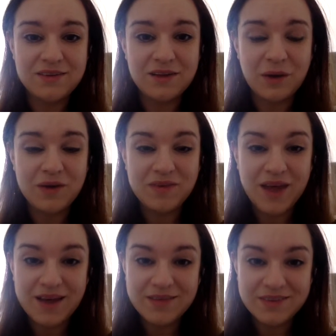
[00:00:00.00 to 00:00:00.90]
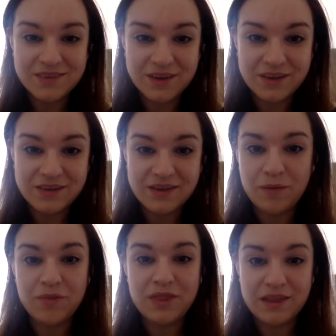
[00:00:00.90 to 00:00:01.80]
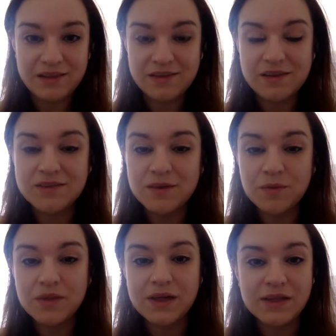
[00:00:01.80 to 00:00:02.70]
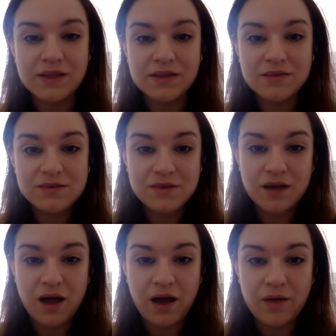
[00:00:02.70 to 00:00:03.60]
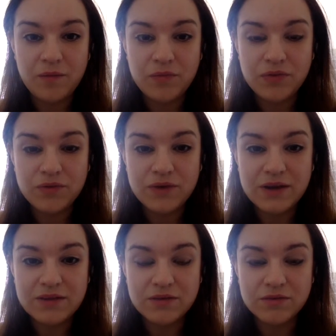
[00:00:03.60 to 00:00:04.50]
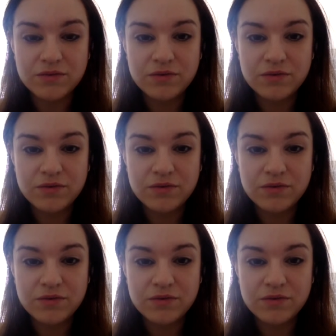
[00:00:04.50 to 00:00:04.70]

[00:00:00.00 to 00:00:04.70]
So if you haven't signed yet, but this is something that's really sort of